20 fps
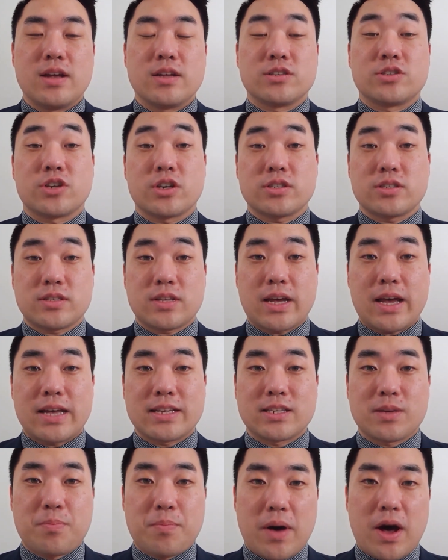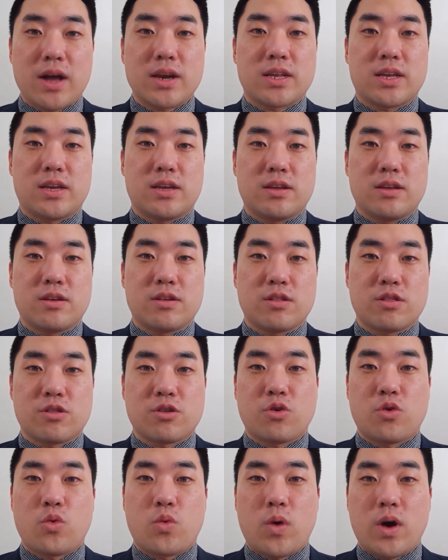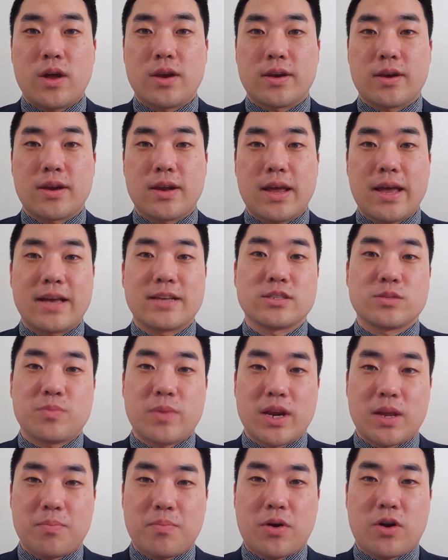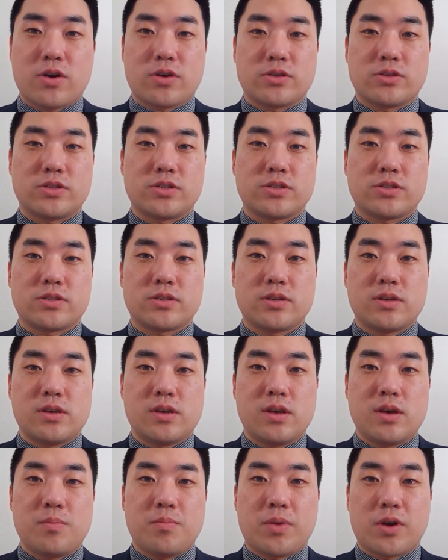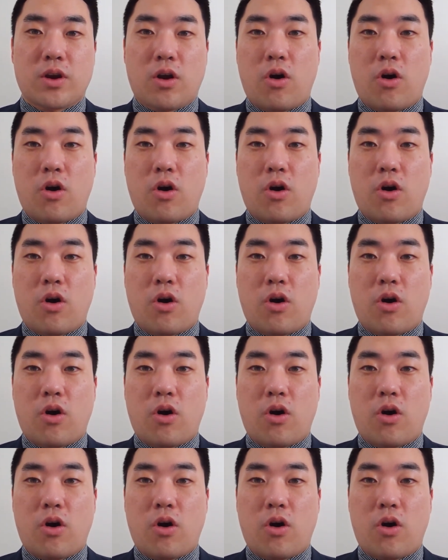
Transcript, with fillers: Just as a body, though one, has many parts, but